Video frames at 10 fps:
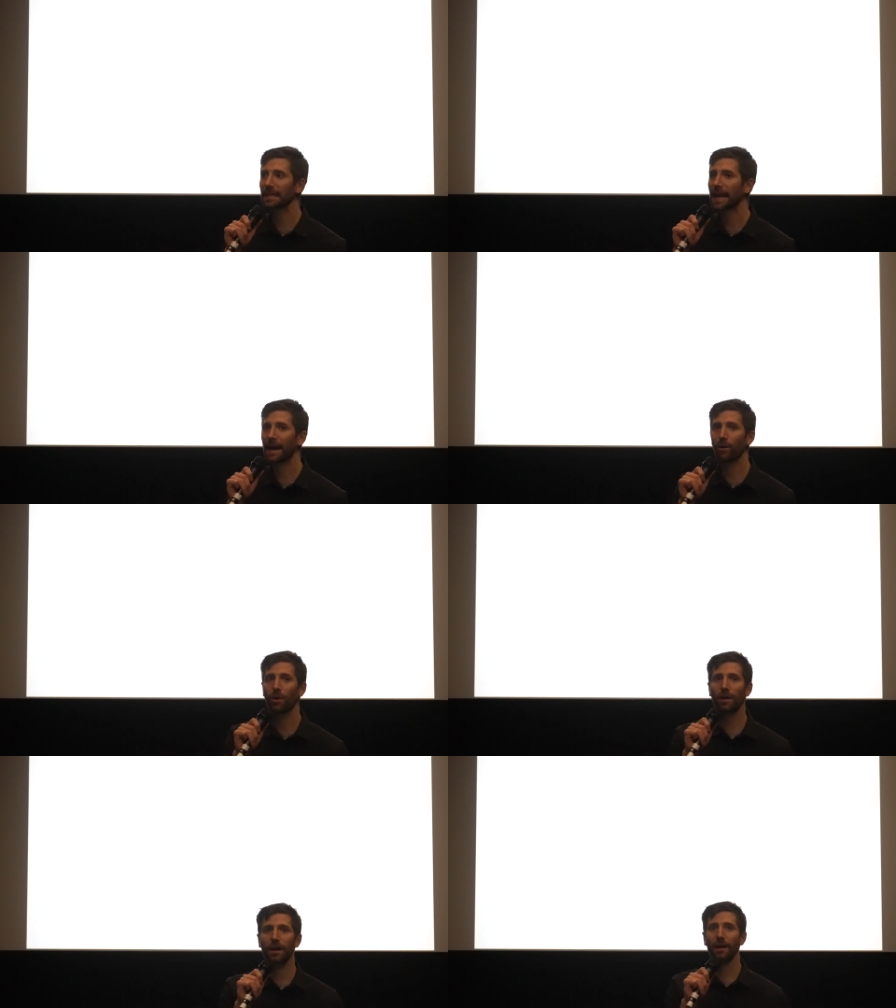Now,
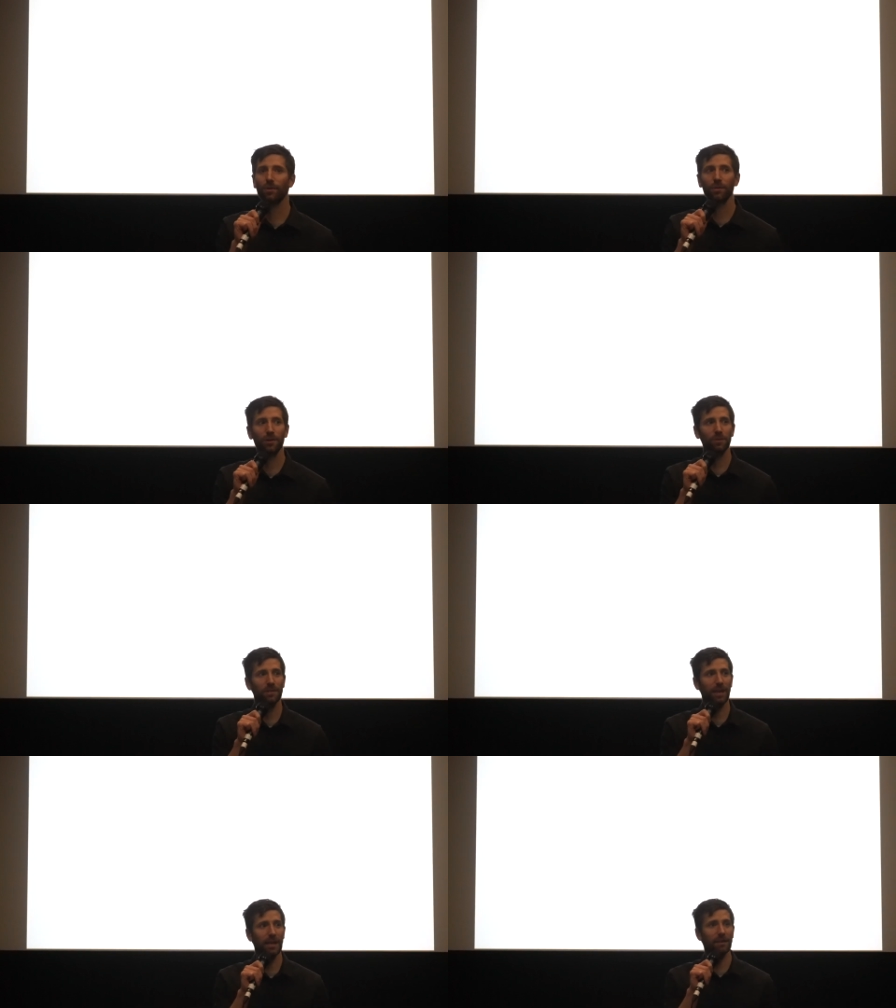who knows what
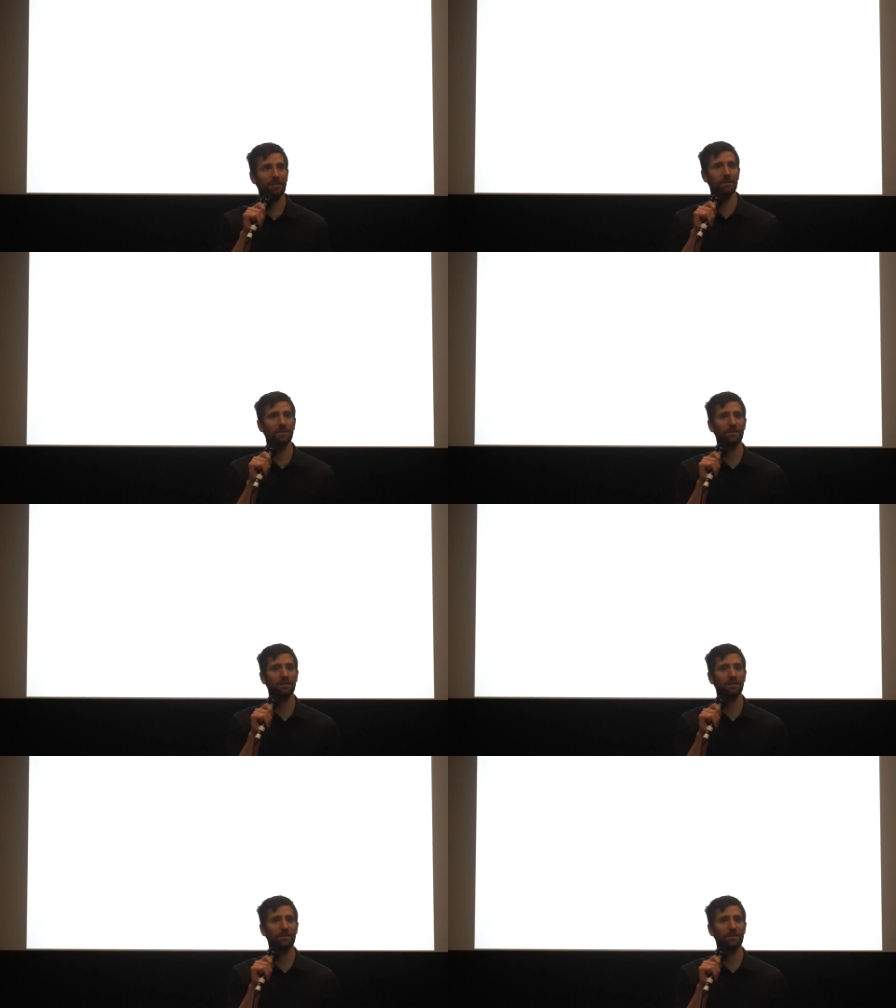today is?